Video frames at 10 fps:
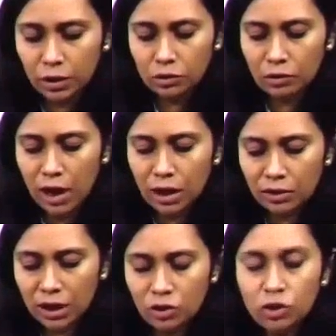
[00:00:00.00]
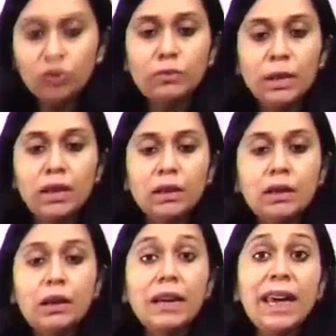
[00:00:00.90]
So halothane should be
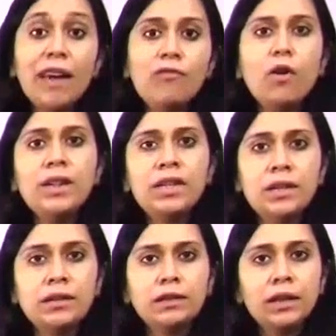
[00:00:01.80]
avoided